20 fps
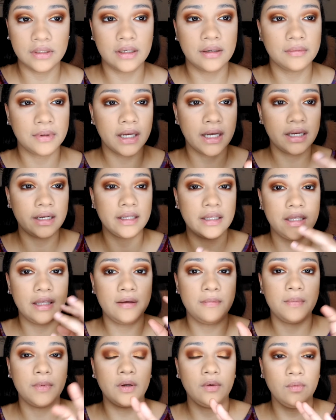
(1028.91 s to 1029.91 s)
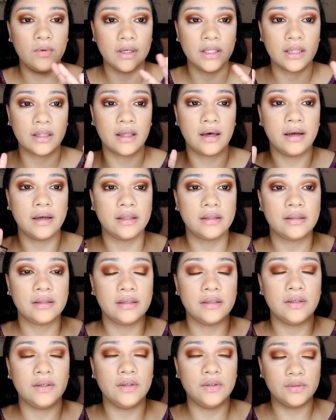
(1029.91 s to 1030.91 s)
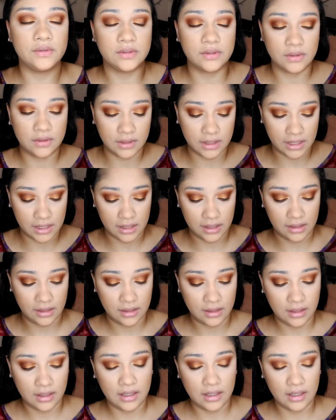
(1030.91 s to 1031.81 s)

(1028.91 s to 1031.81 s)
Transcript: I'm kind of keeping with like the naturally